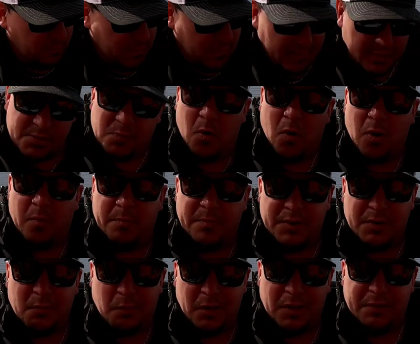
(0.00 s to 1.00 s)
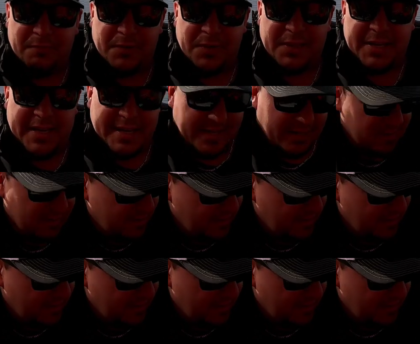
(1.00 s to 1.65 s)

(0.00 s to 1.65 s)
Wow, it's warm. You can really feel the heat.